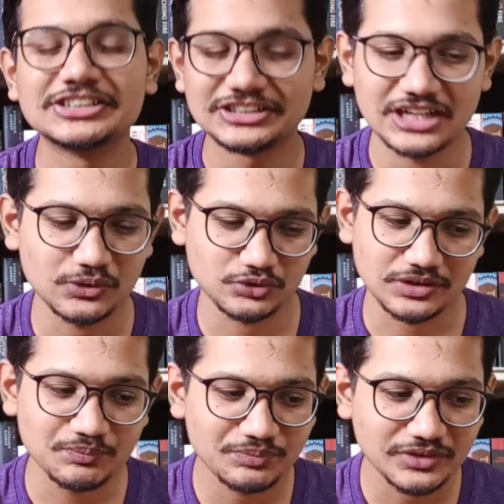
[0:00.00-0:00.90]
how to say
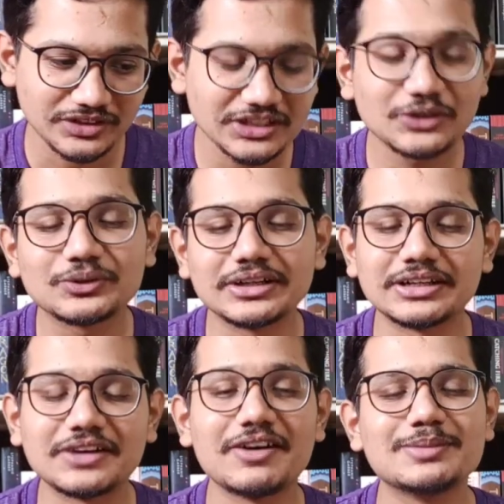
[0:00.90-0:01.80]
really good uh,
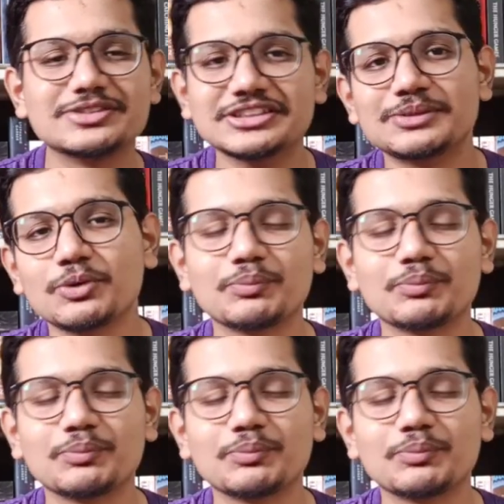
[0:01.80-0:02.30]
vibes in the book,